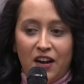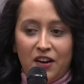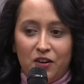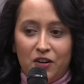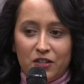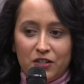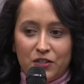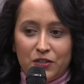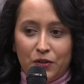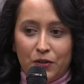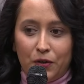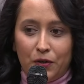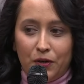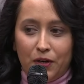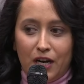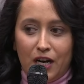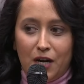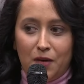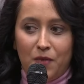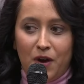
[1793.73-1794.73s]
And also,
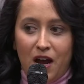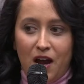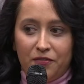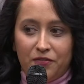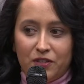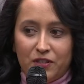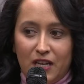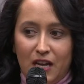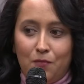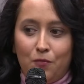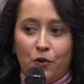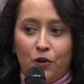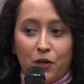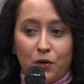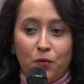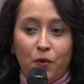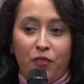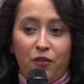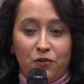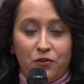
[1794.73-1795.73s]
I have to say, I'm working
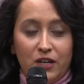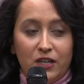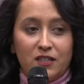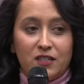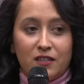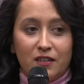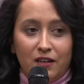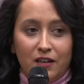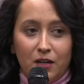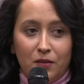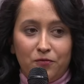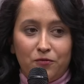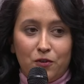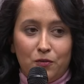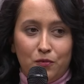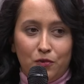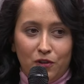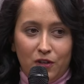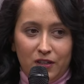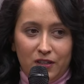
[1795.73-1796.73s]
with a great startup from
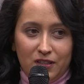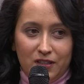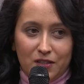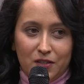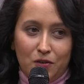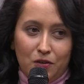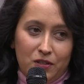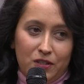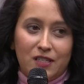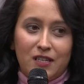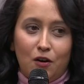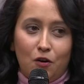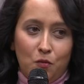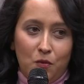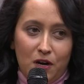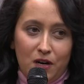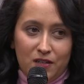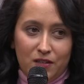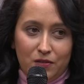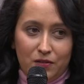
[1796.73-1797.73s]
Berlin. It's called
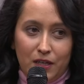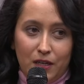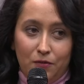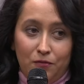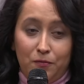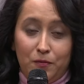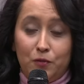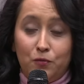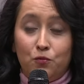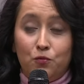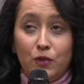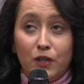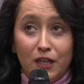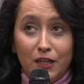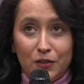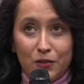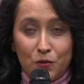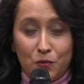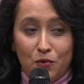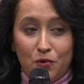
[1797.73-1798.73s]
Sauber. So they've been
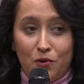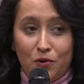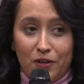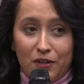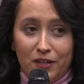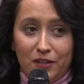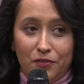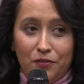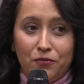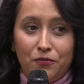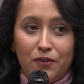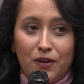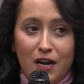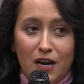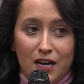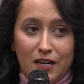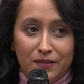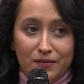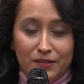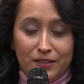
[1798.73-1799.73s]
really supportive
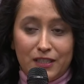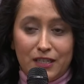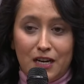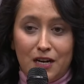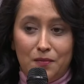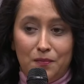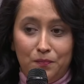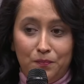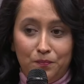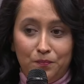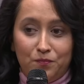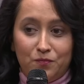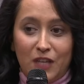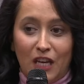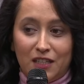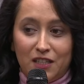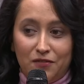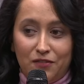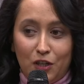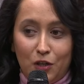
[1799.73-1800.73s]
and
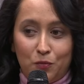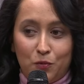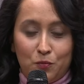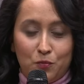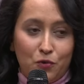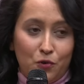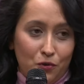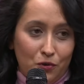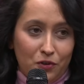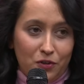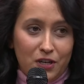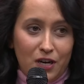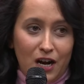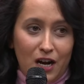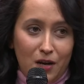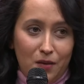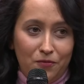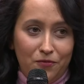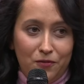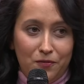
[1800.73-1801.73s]
developed a
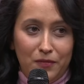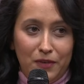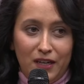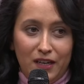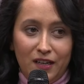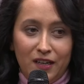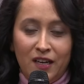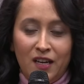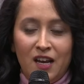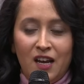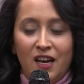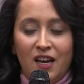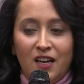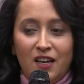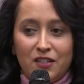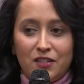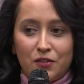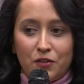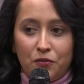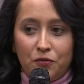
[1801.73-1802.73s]
prototype for me
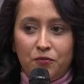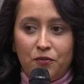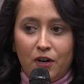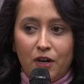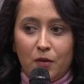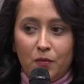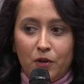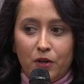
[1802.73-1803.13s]
so far.